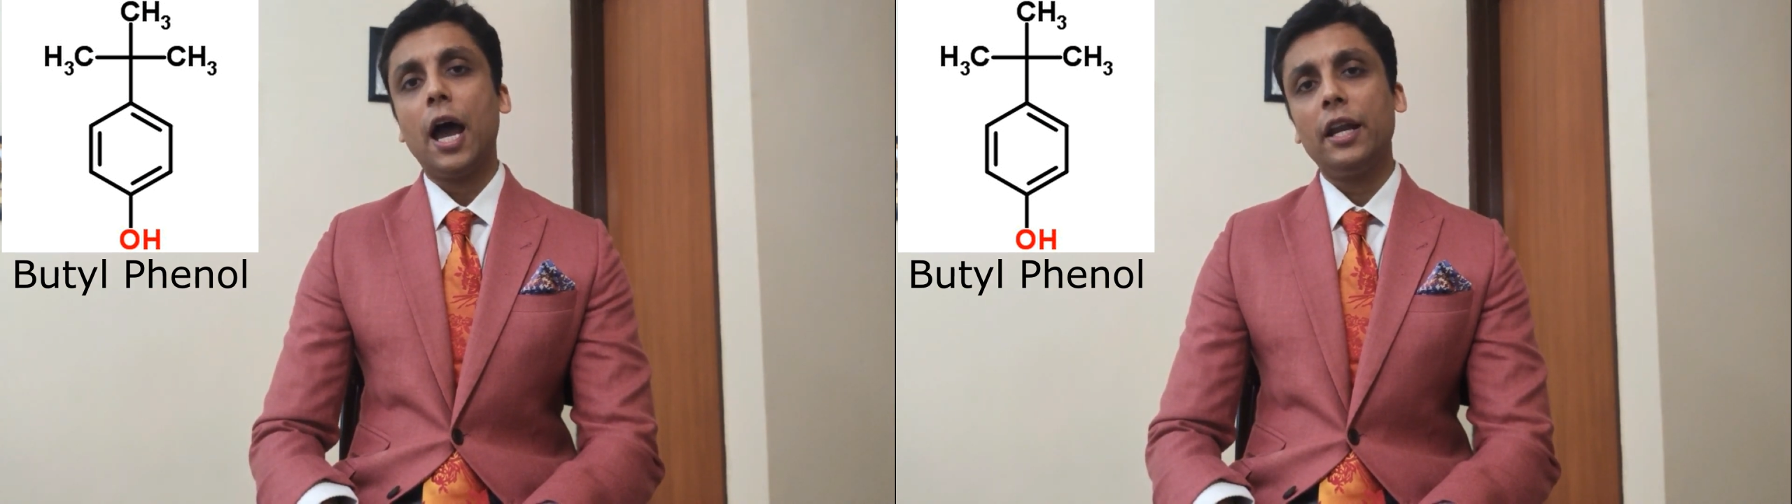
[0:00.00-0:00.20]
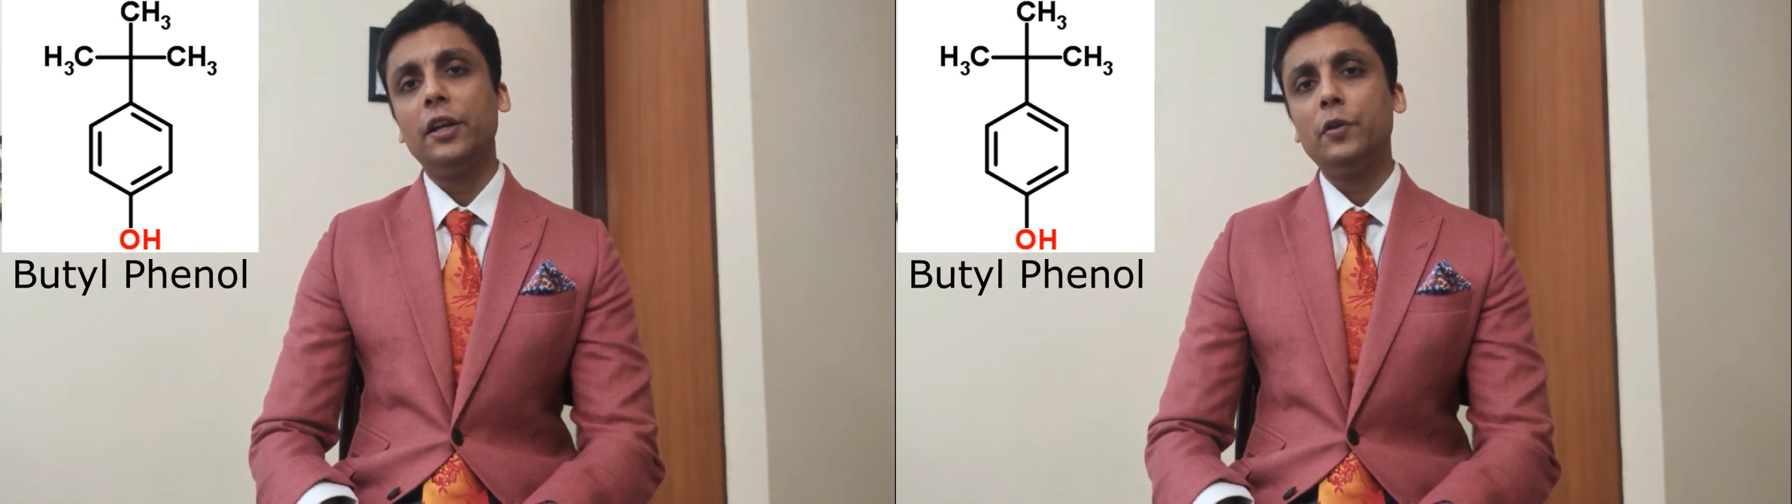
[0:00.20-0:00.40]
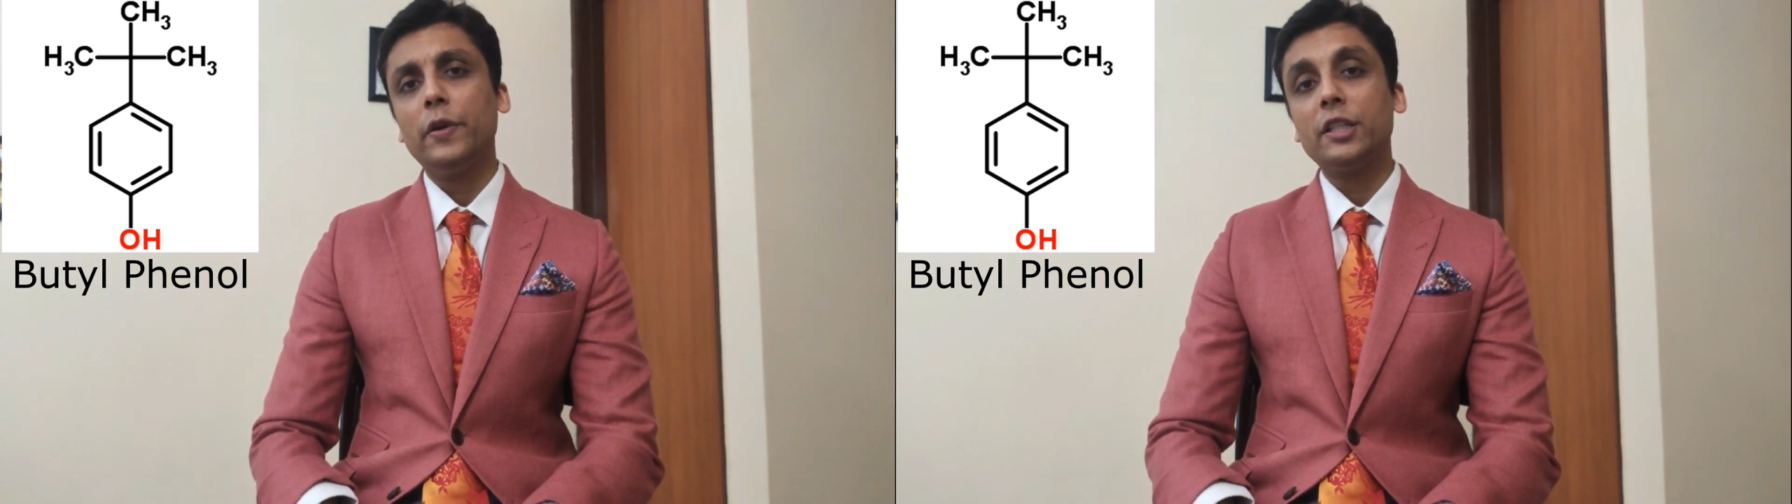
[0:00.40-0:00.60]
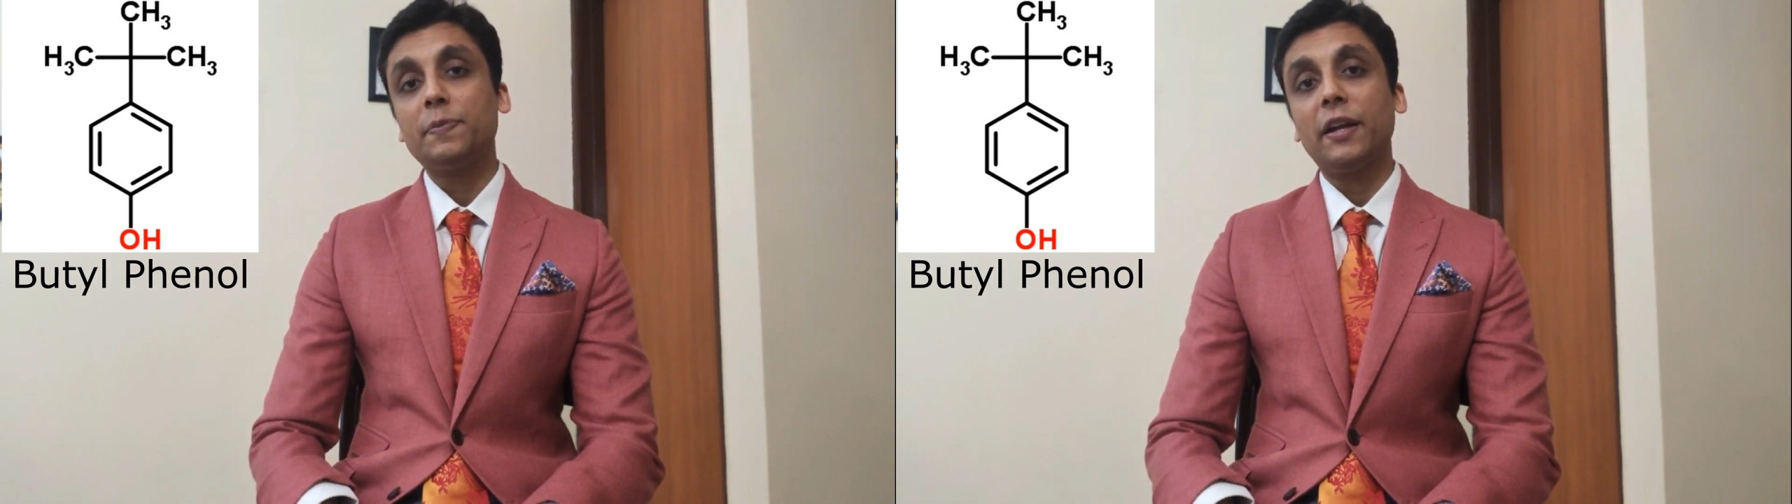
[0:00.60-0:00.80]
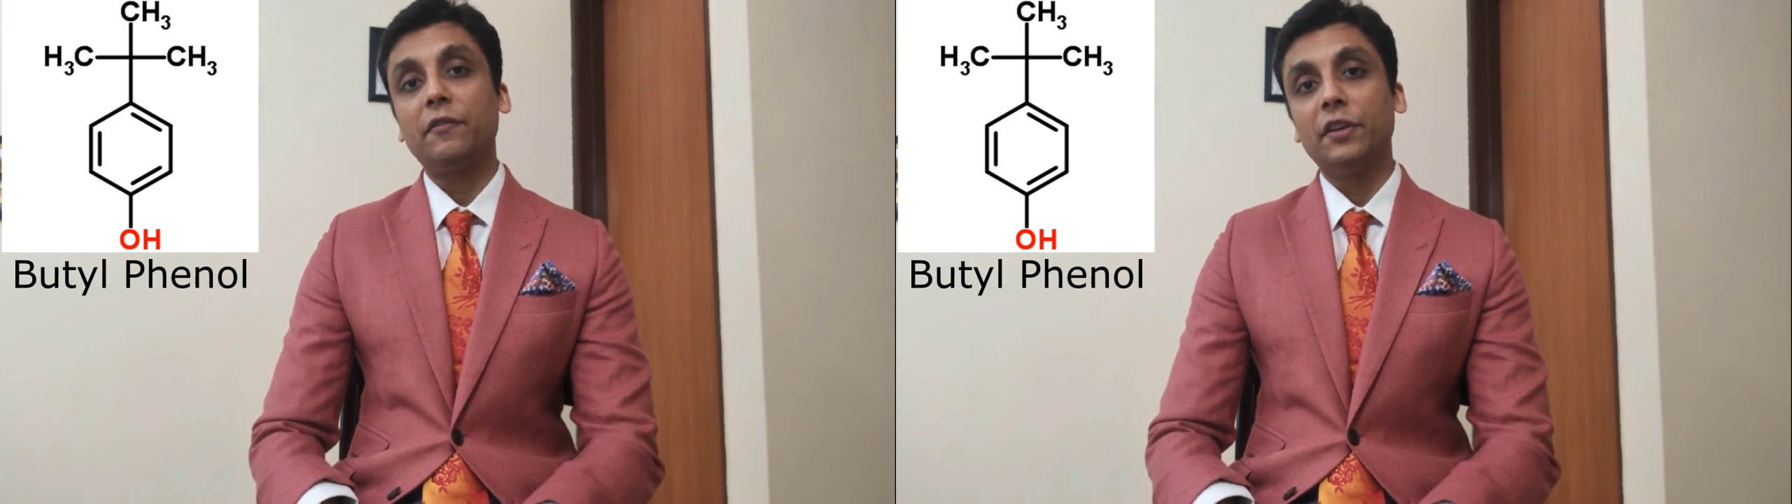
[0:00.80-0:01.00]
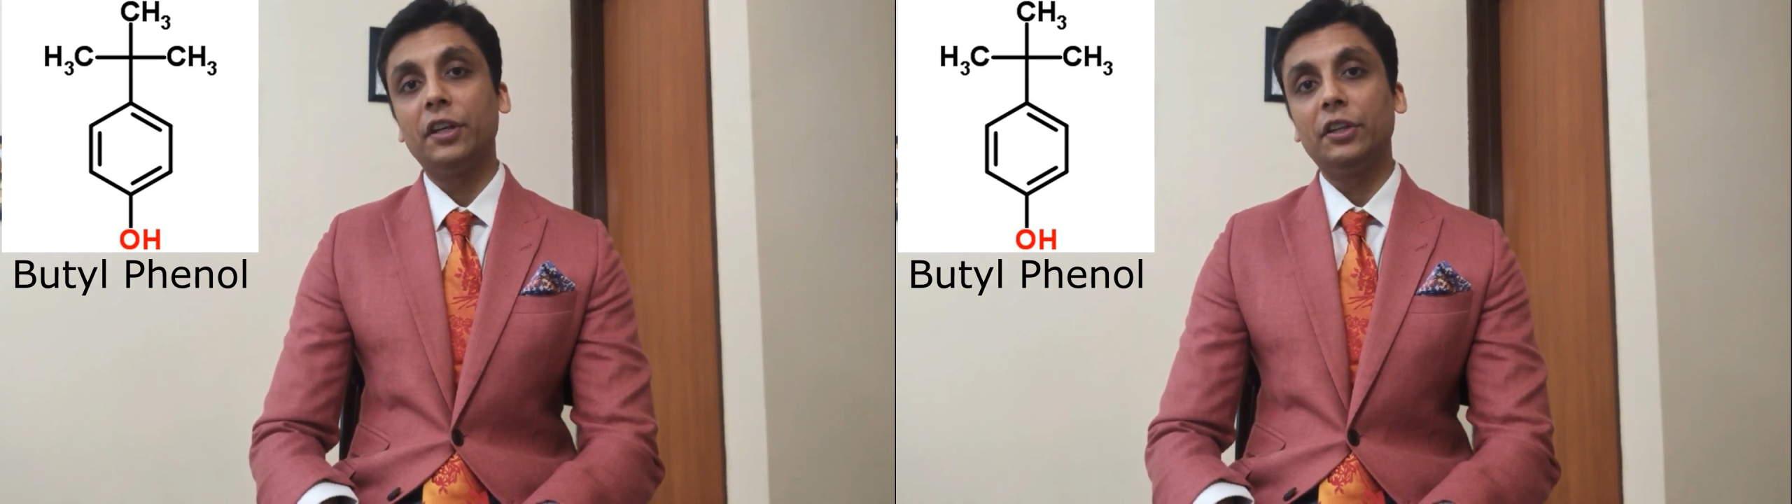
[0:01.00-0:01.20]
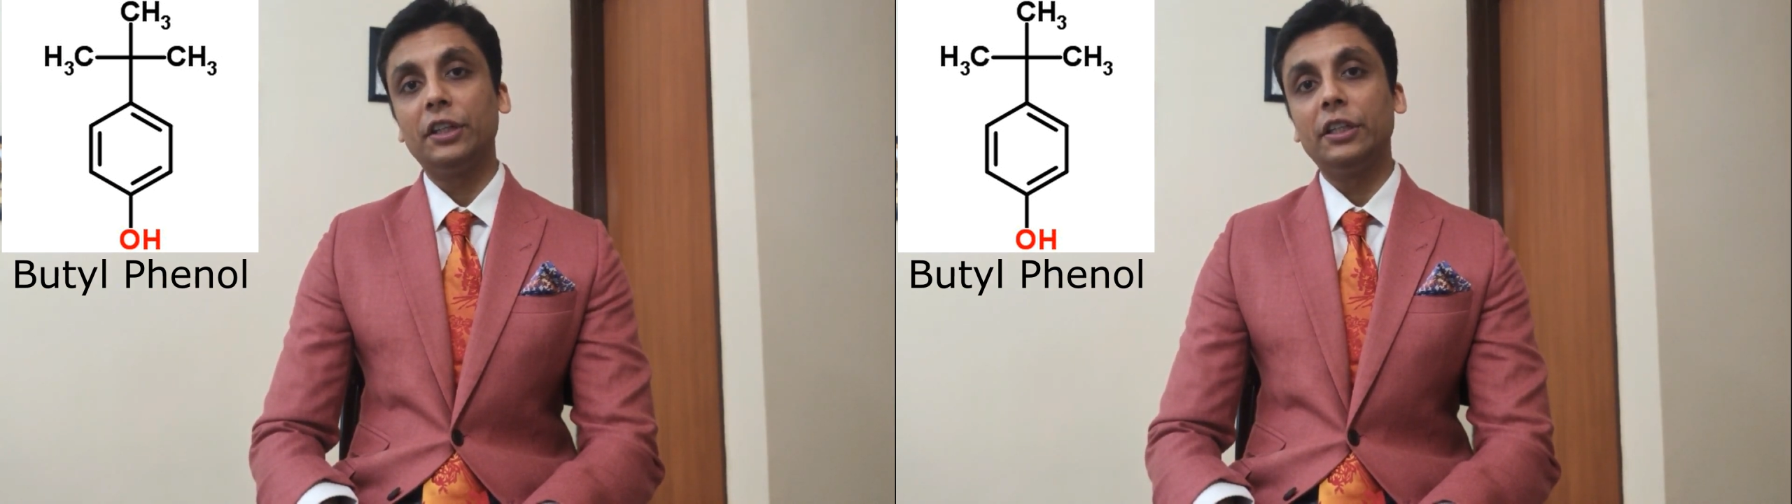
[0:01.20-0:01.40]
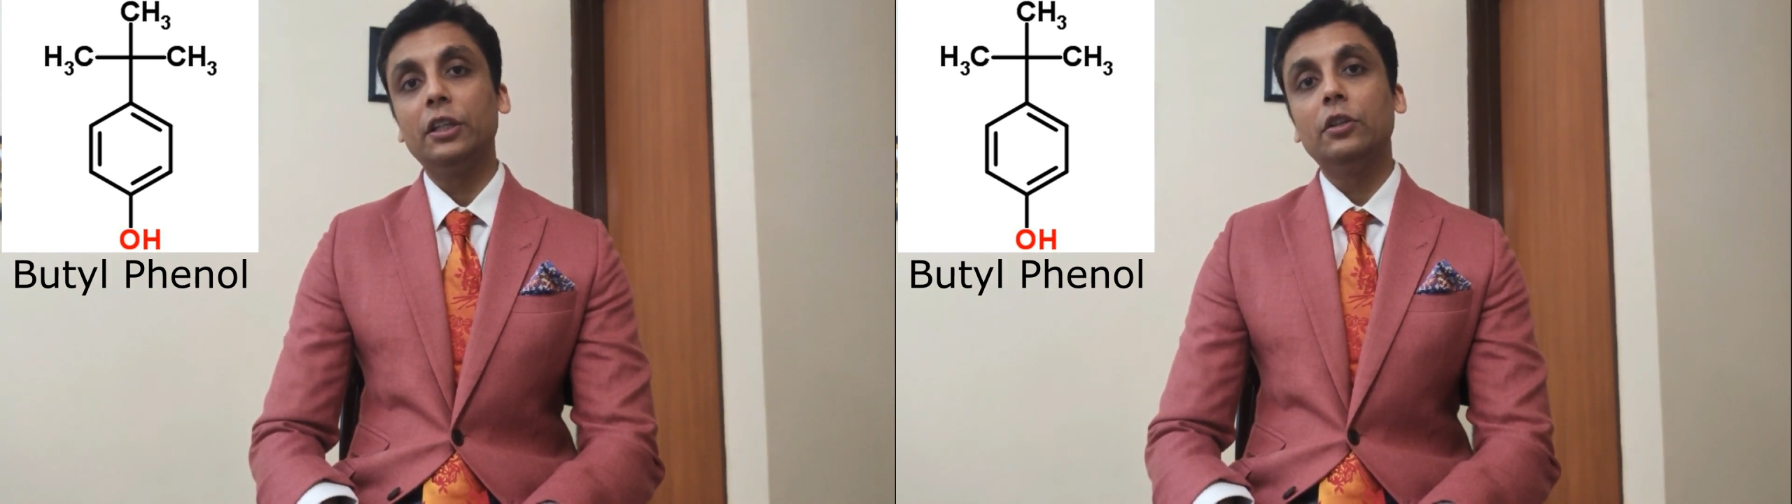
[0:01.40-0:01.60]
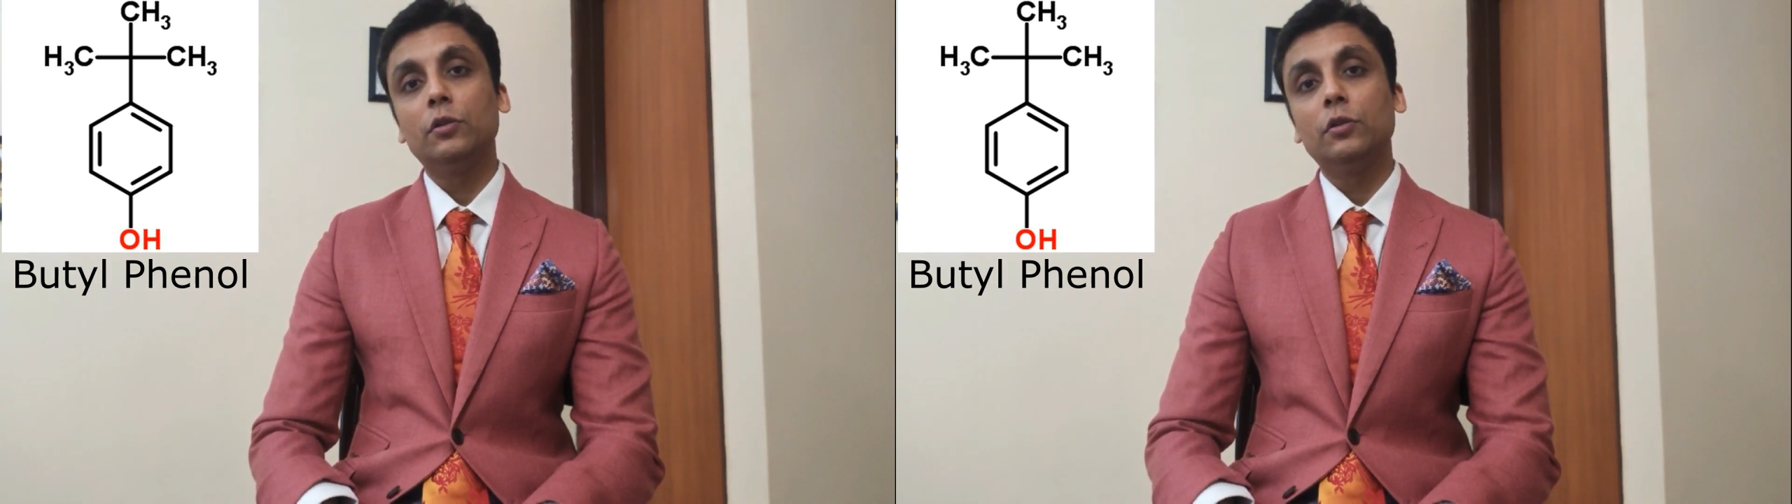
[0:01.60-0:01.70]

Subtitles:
and I do expect Vinati